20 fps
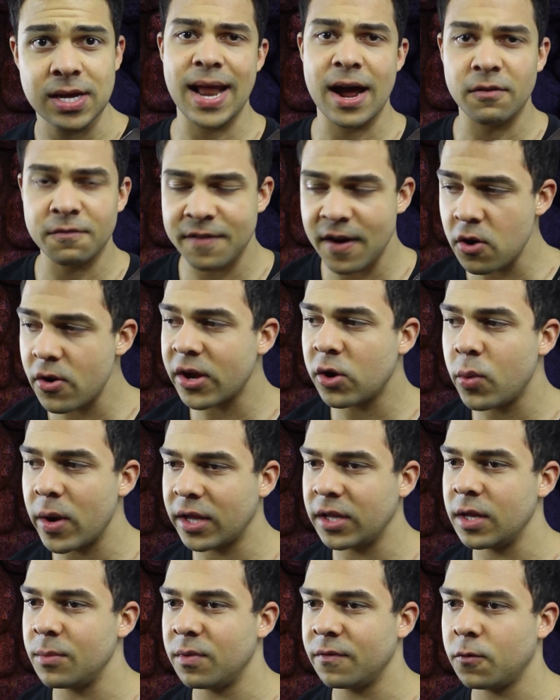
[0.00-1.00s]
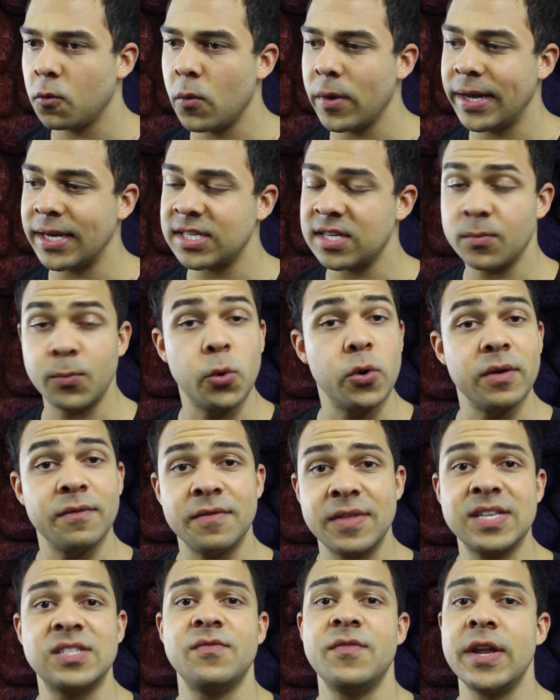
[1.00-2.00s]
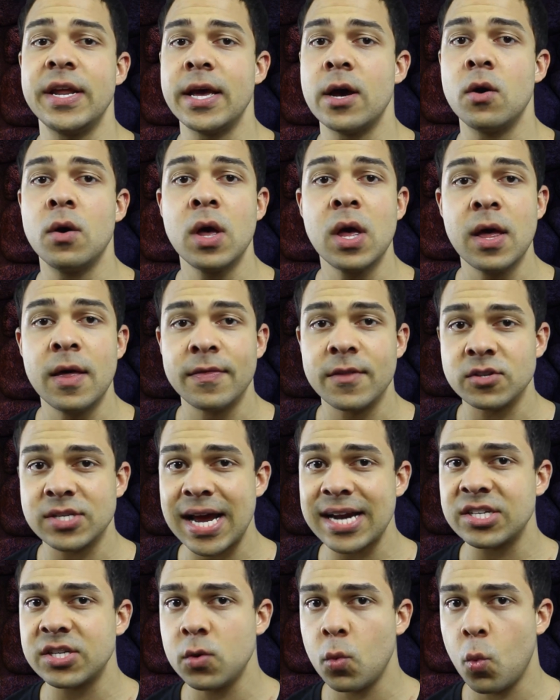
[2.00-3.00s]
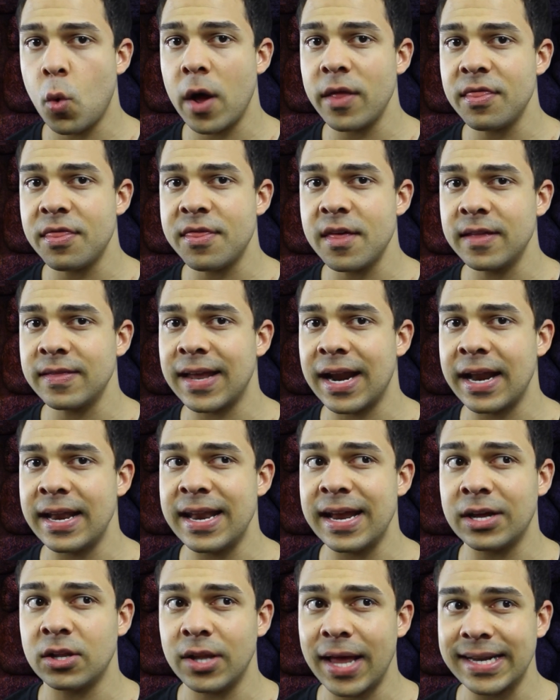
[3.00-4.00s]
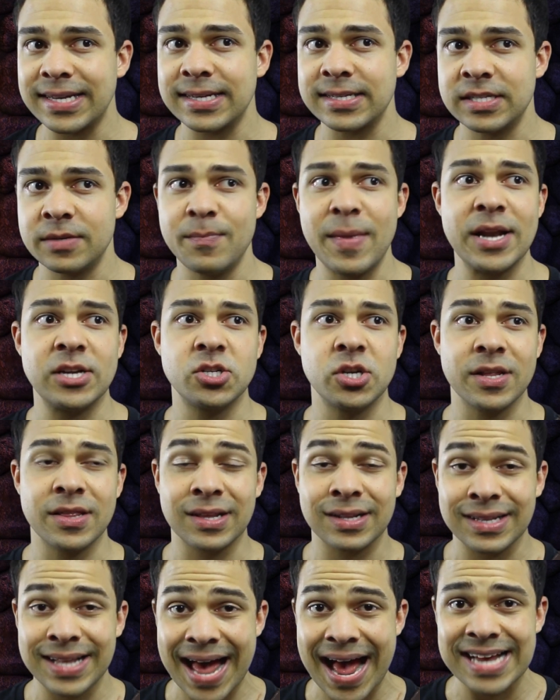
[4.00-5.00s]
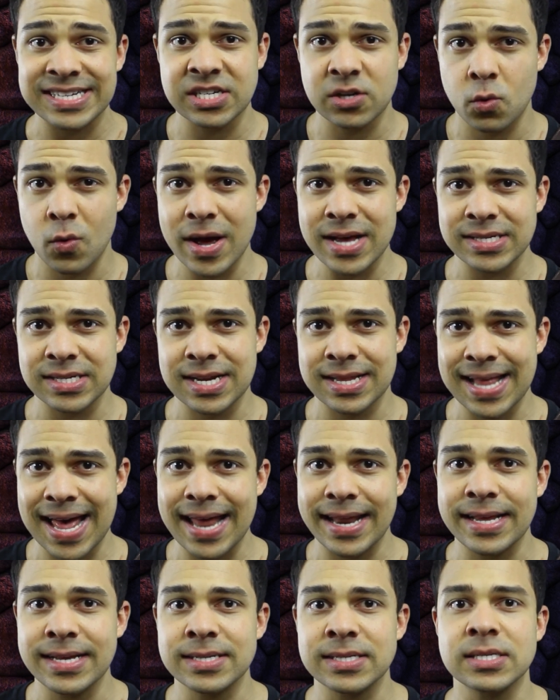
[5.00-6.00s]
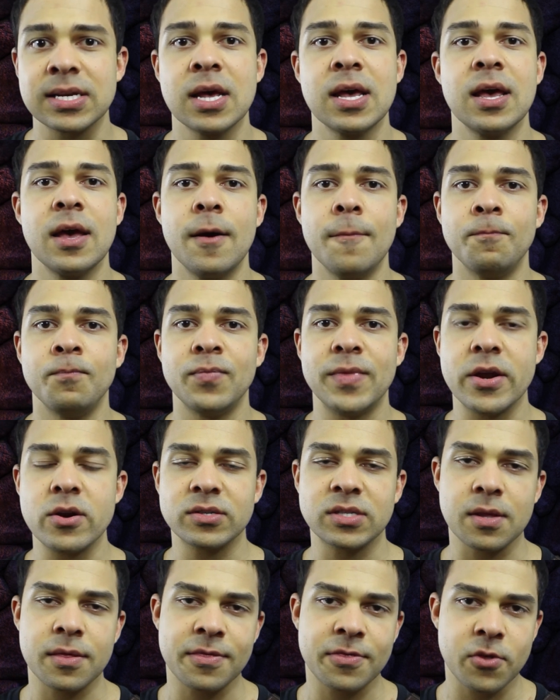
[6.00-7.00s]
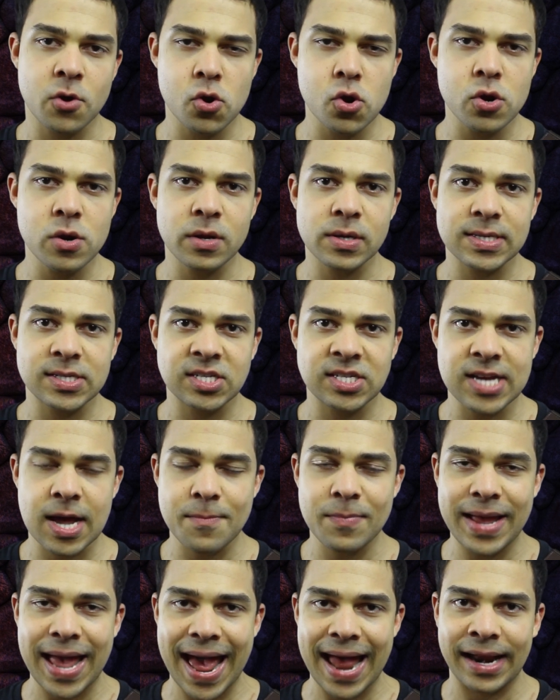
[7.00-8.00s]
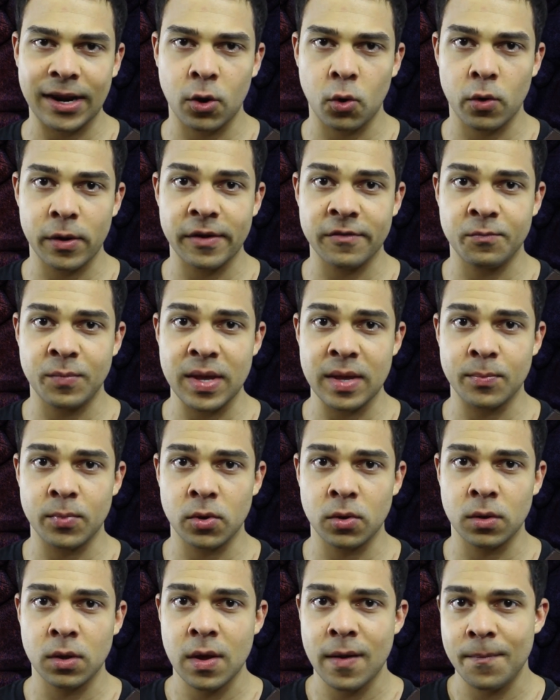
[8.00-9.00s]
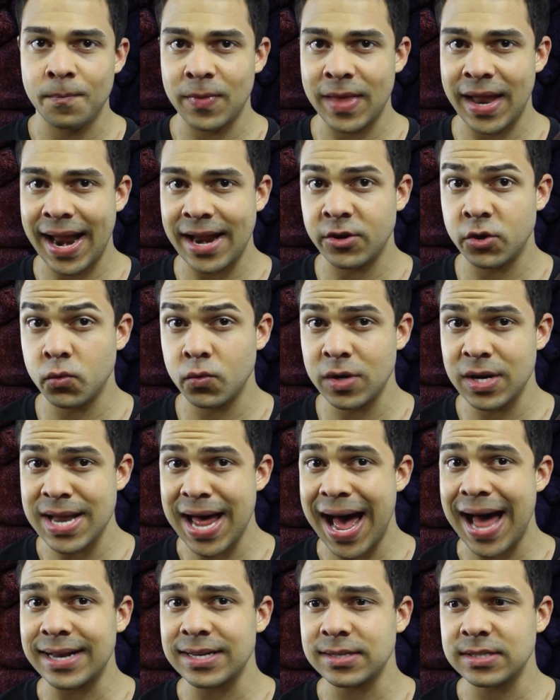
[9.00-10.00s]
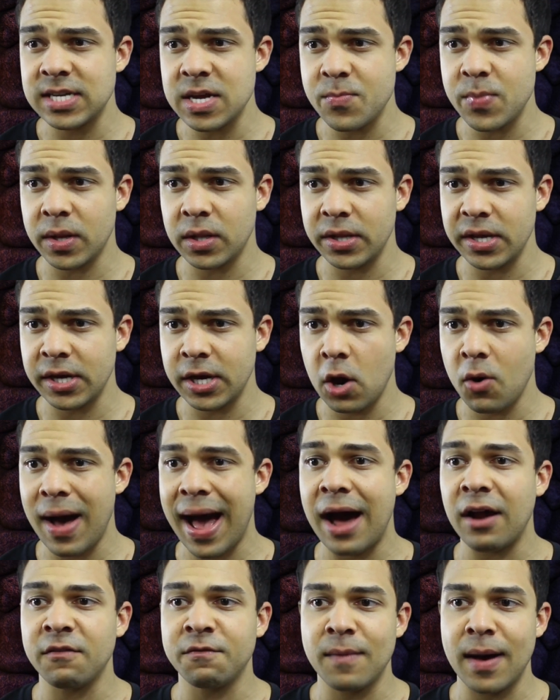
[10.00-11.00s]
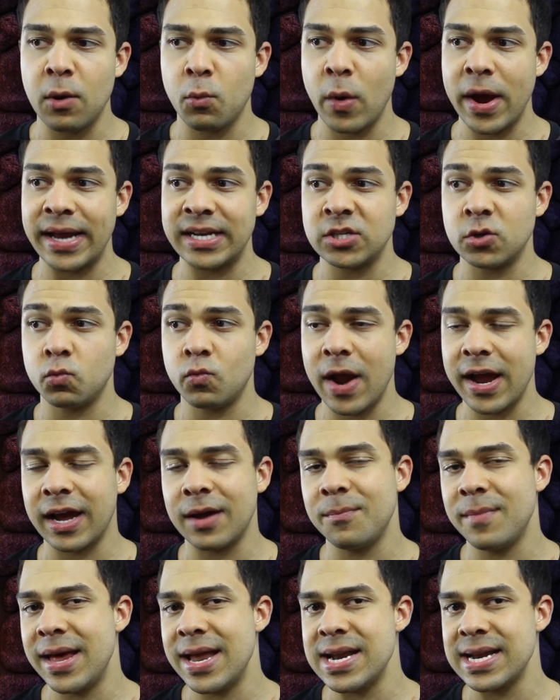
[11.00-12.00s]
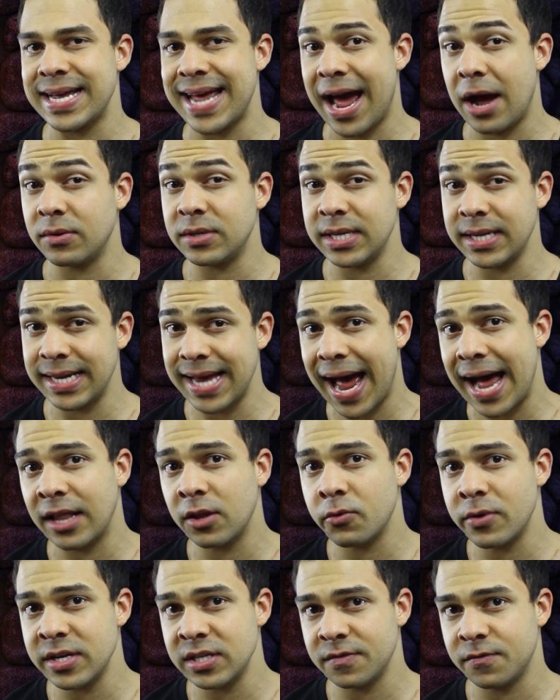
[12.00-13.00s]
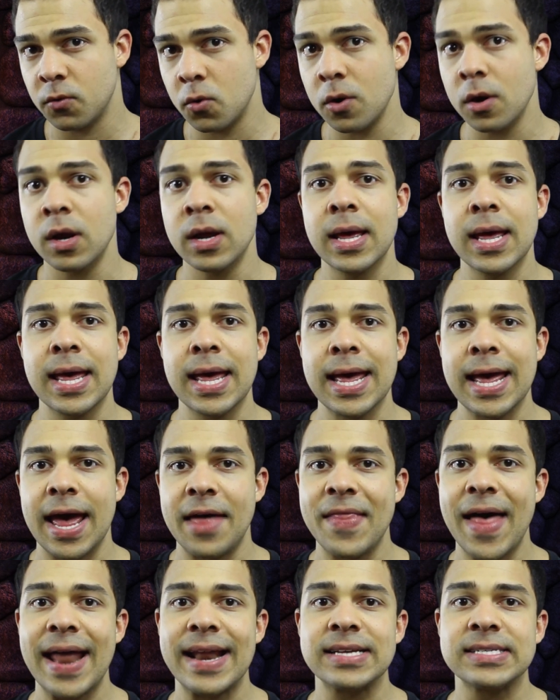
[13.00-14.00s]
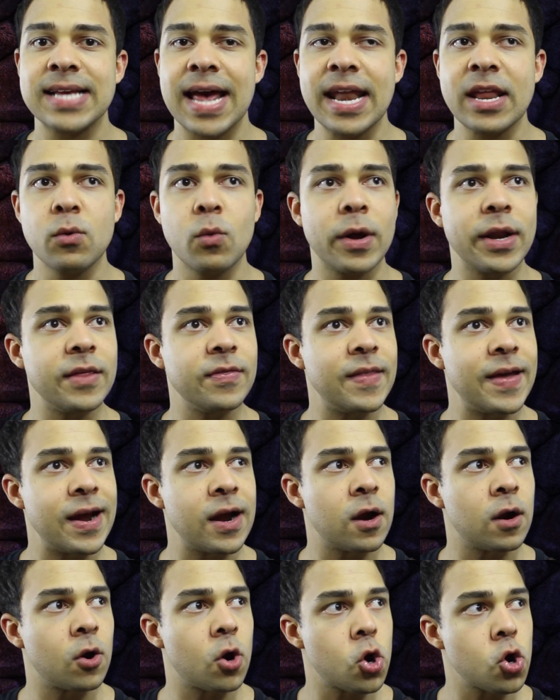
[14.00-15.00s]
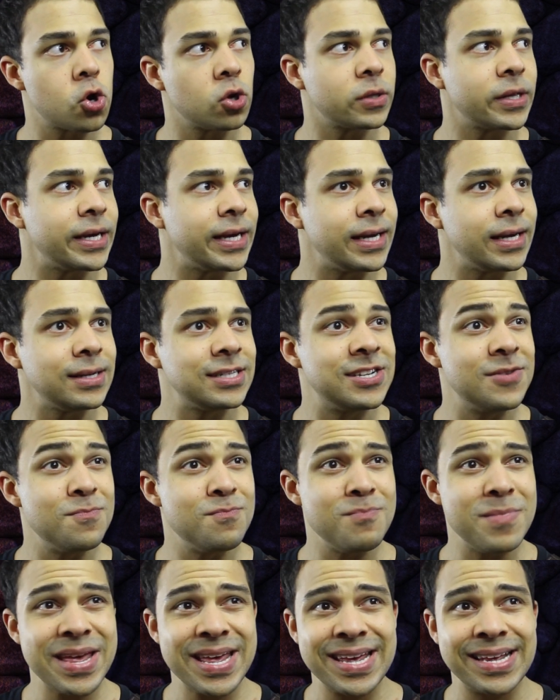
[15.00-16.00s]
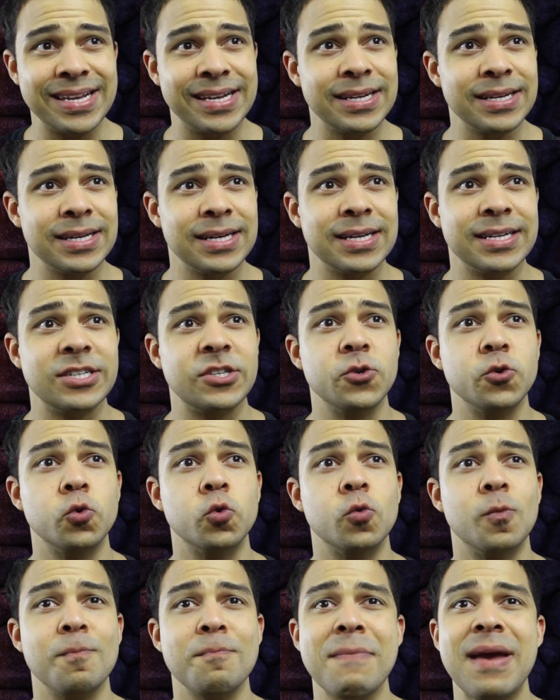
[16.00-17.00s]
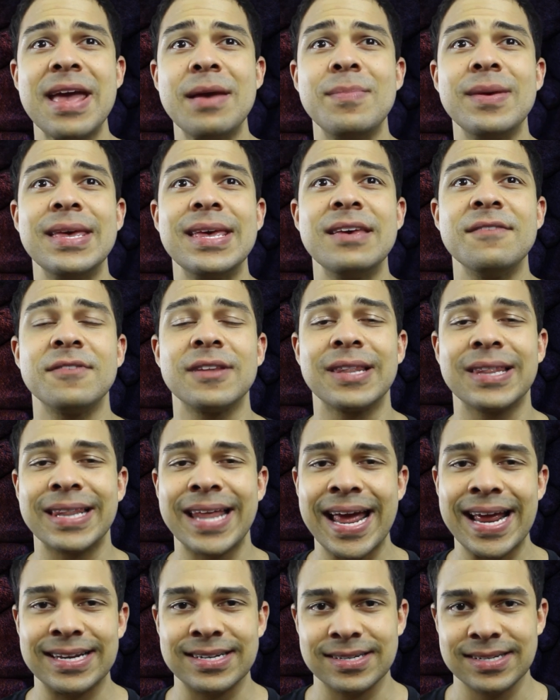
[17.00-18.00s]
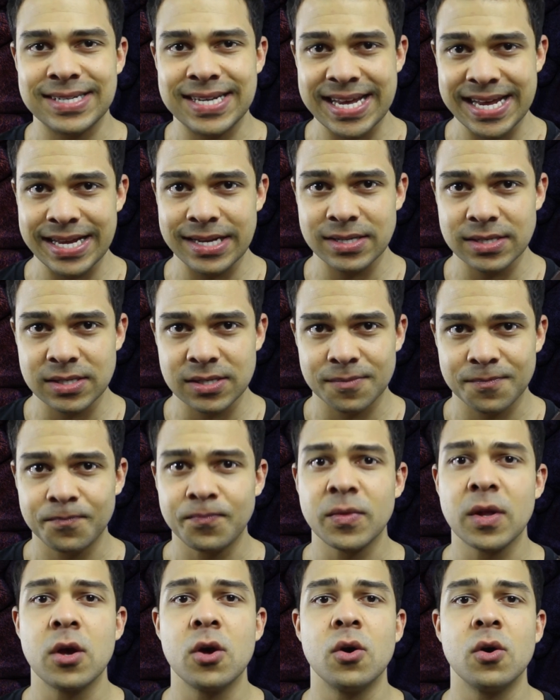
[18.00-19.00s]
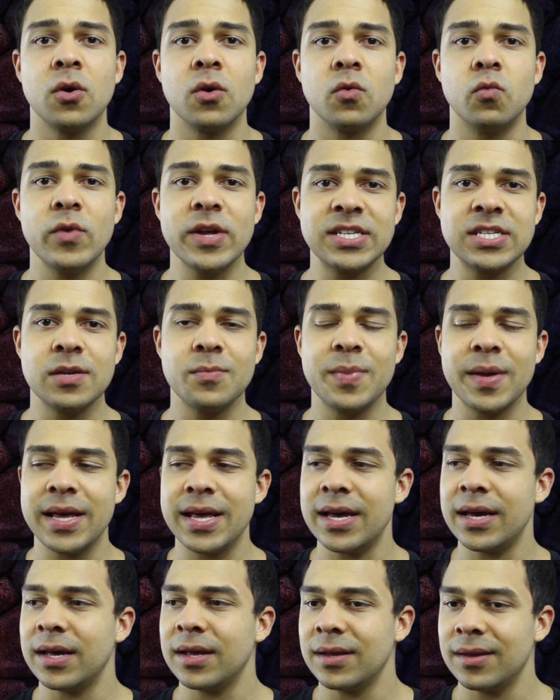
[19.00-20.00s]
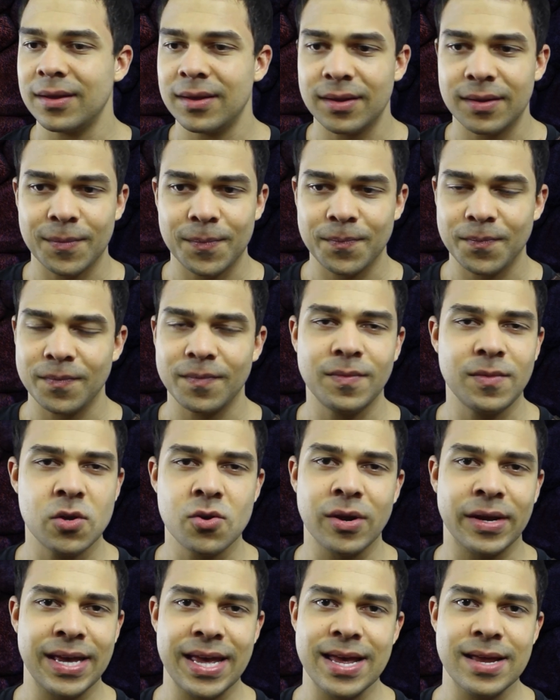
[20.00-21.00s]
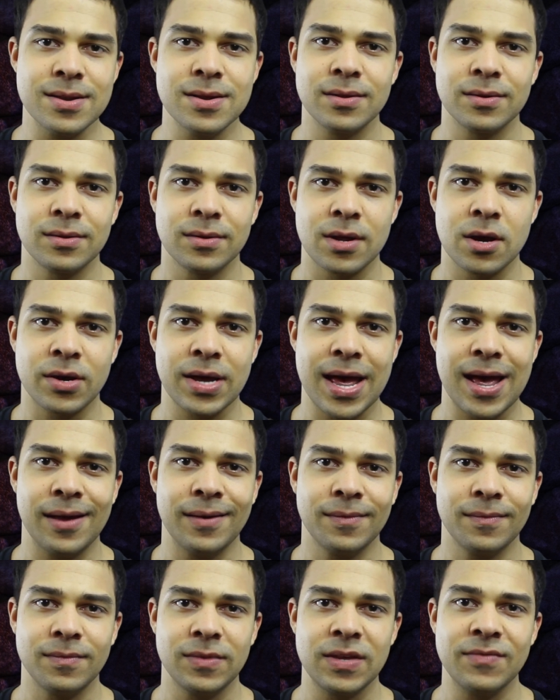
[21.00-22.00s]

Now, very quickly before we get to the point of this video, there's actually one thing that I neglected to mention in the last quest, and that is there's a third subcategory of people that I do not typically go out of my way to recommend counting calories for. And that is anyone in their early to mid to maybe even late teens. Reason being, you're a kid, okay?